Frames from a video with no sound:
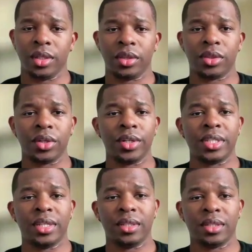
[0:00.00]
only
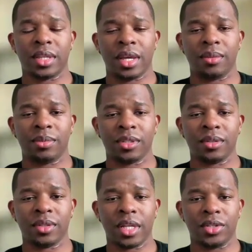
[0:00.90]
13
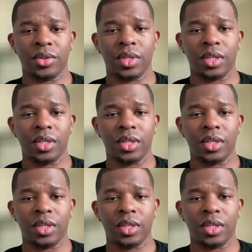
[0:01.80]
steps that